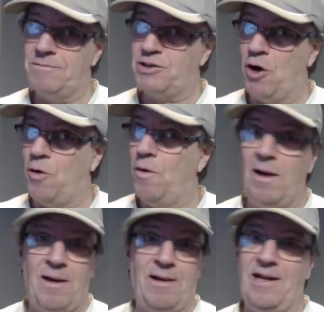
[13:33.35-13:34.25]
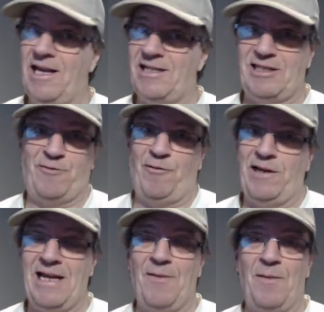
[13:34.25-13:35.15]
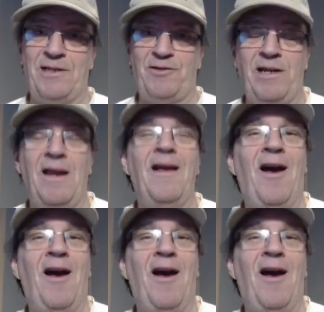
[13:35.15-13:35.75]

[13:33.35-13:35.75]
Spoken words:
So this is right down my street.